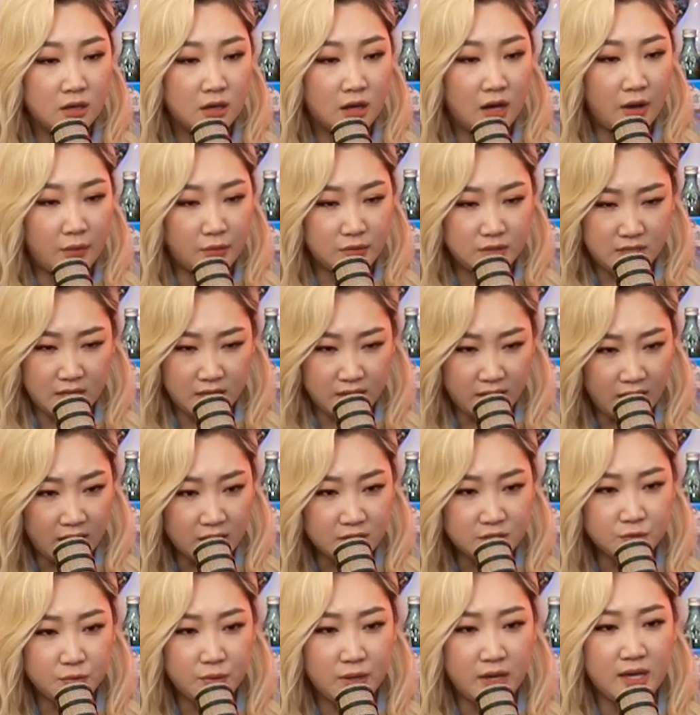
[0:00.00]
I would take
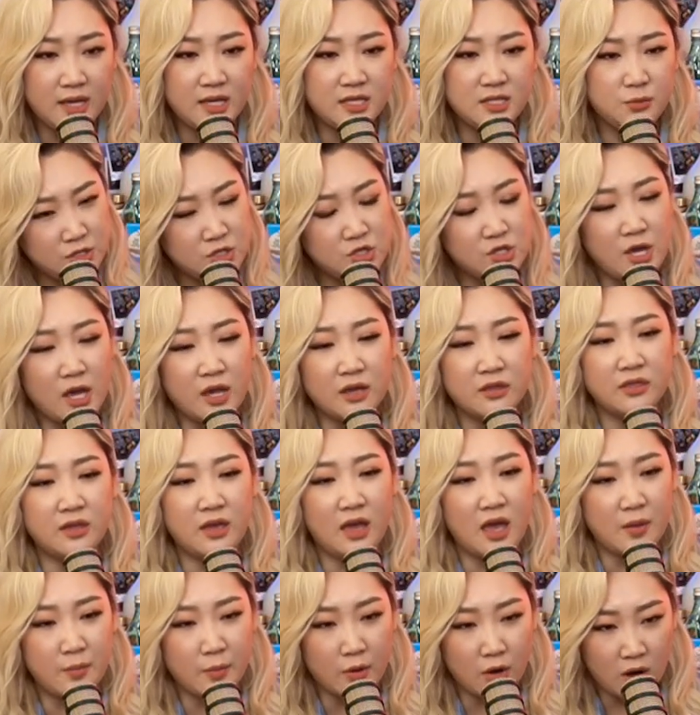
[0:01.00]
X-rays, check the
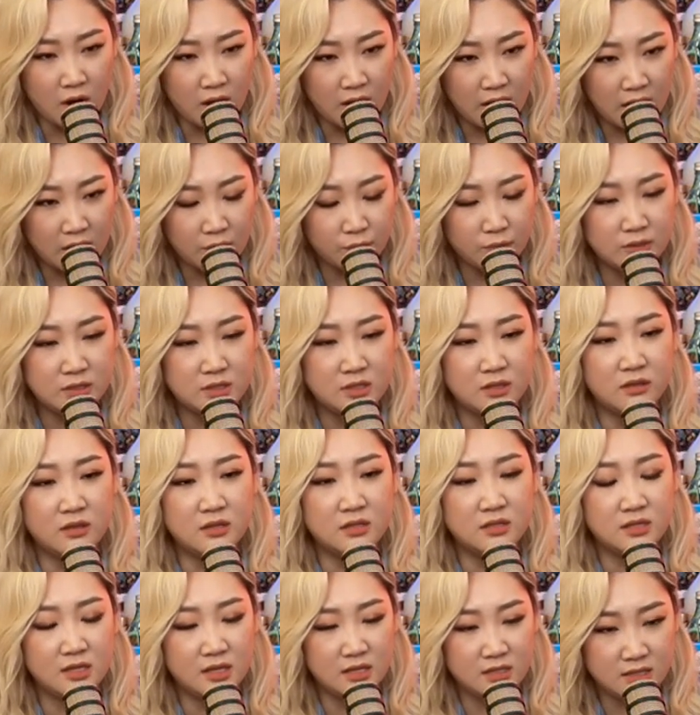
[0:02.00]
MRI. We did the
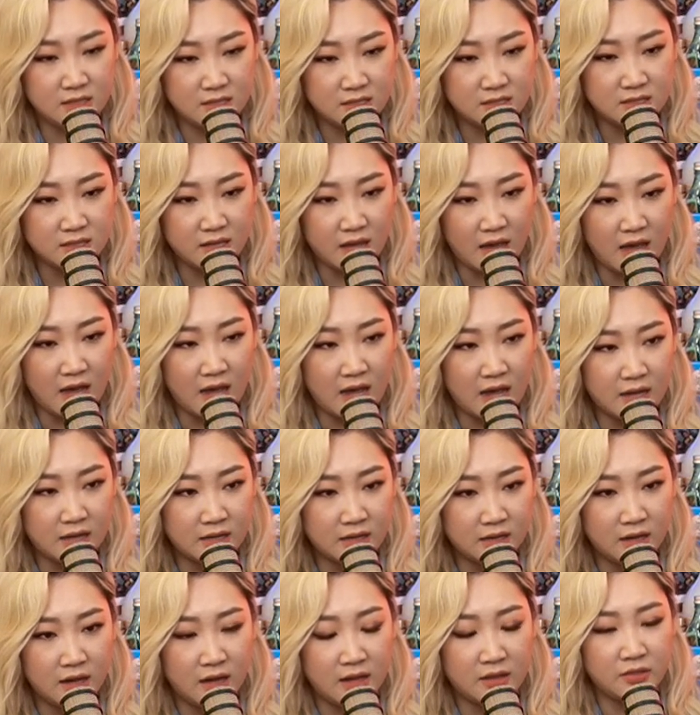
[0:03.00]
CT
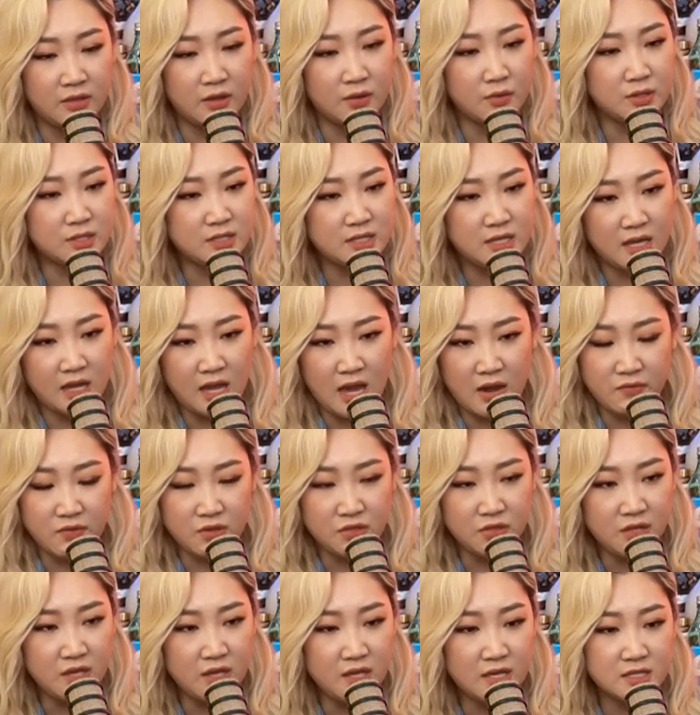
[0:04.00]
scan, and they were saying
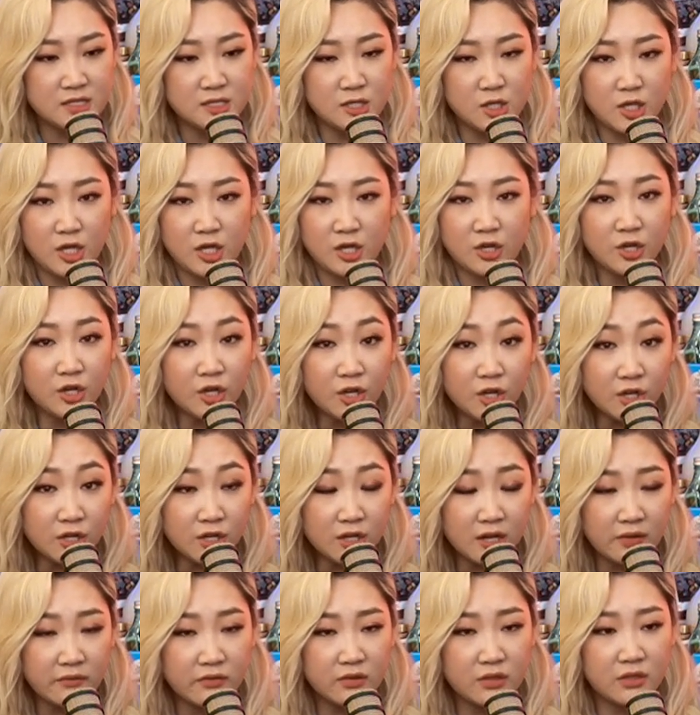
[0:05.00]
everything is looking good.
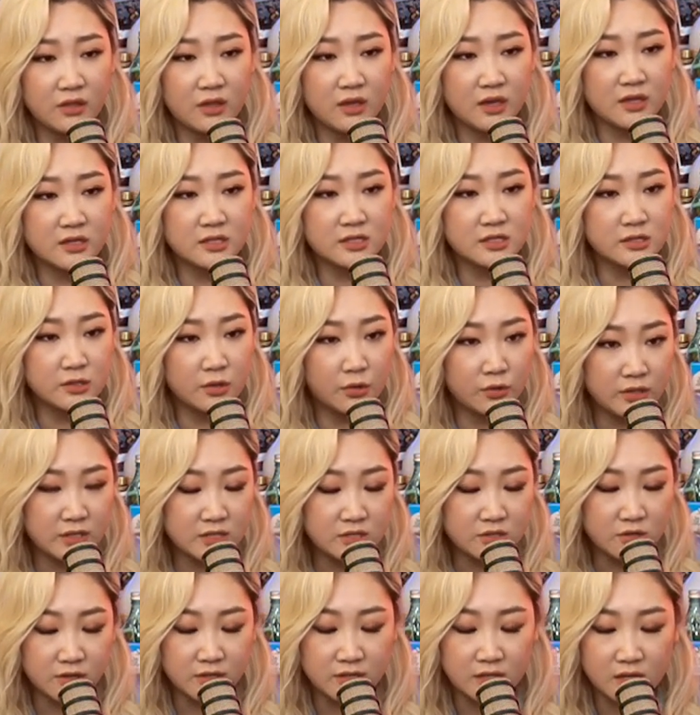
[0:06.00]
Everything is slowly
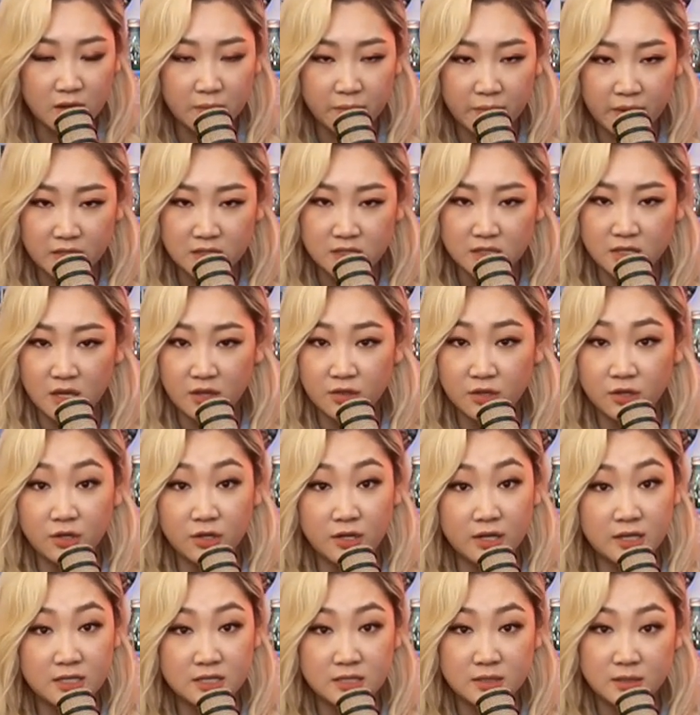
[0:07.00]
starting to come back together.
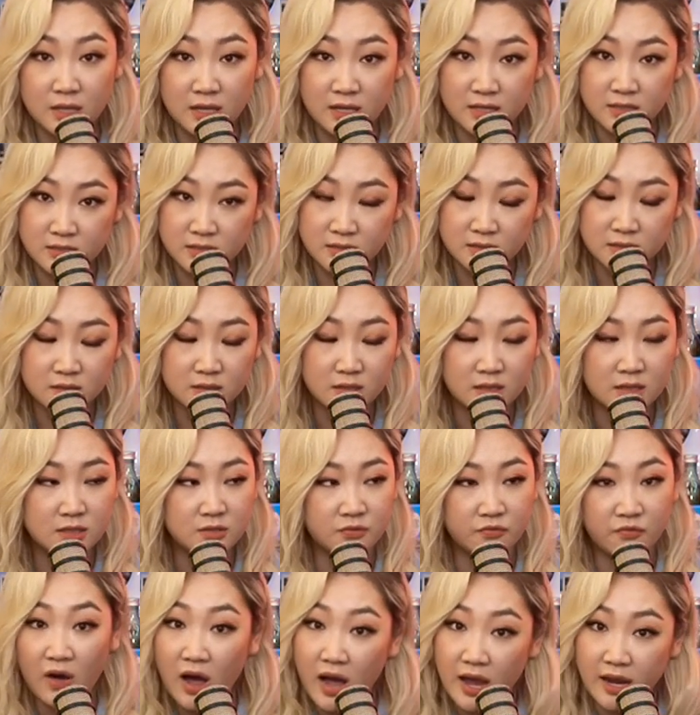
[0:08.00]
It's it's it's
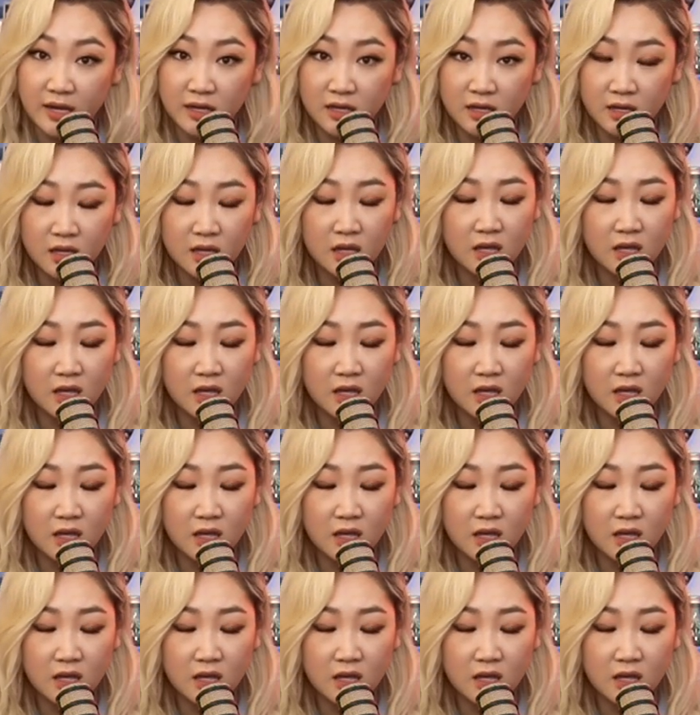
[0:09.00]
fine